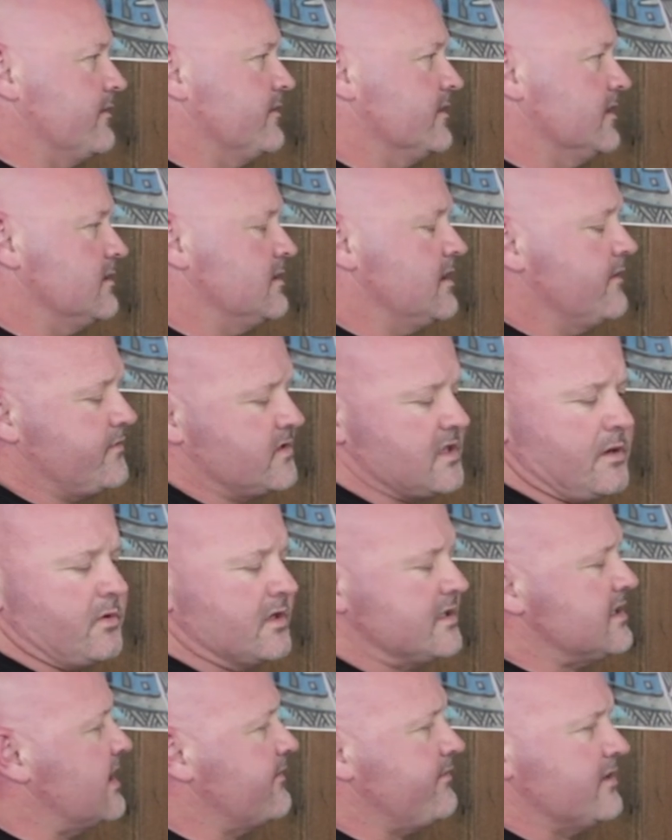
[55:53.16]
caffeine. If
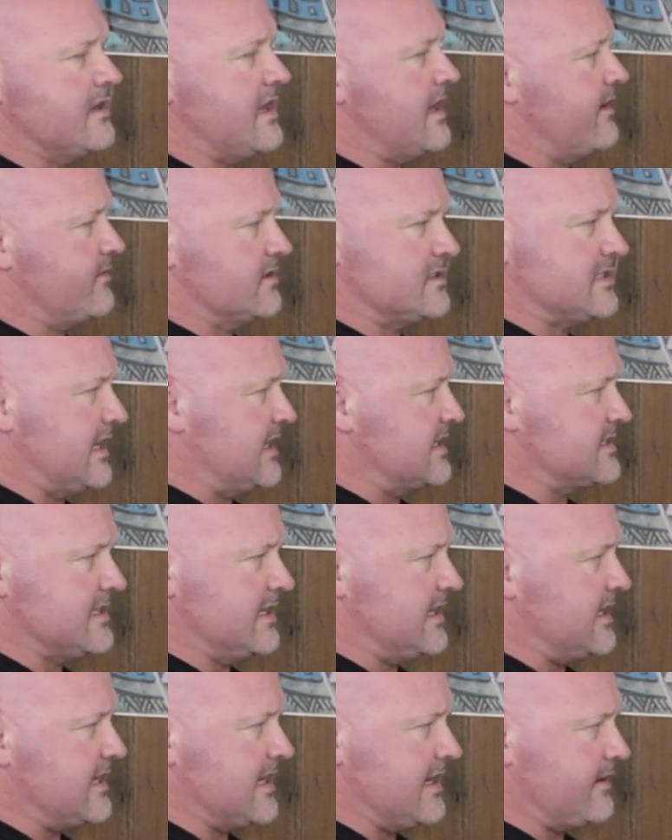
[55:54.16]
someone never, ever
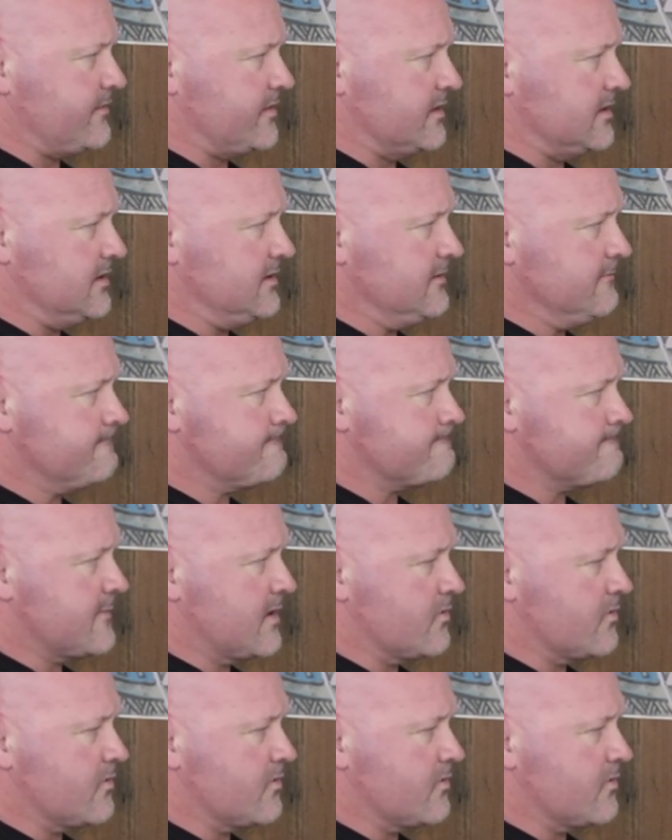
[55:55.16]
takes any caffeine,